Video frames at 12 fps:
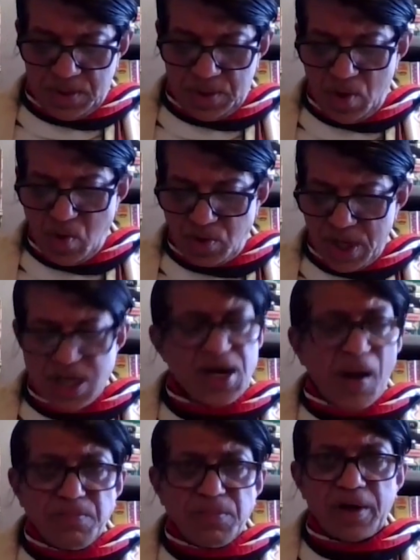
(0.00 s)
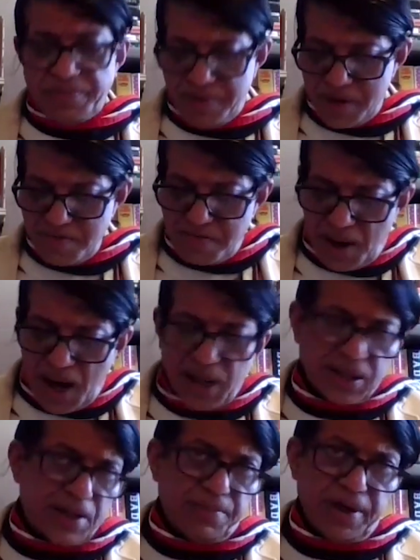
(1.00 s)
wrote a number of
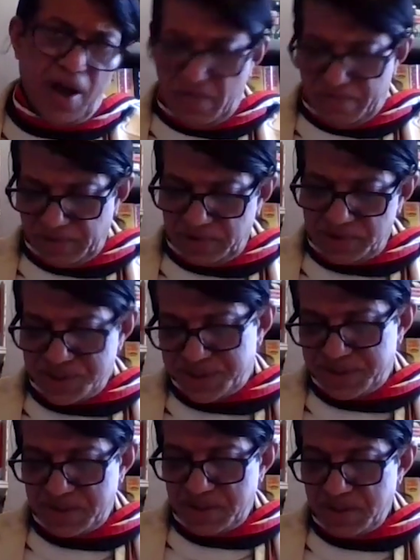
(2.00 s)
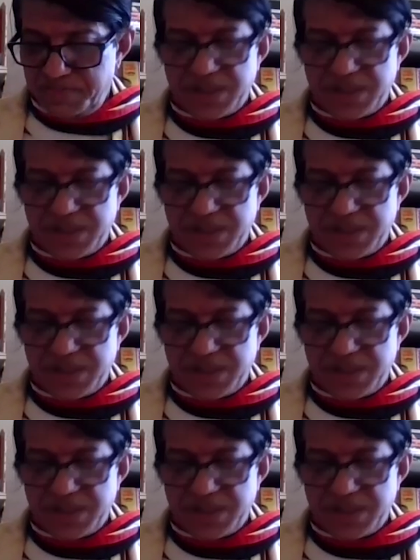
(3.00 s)
remarkable novels,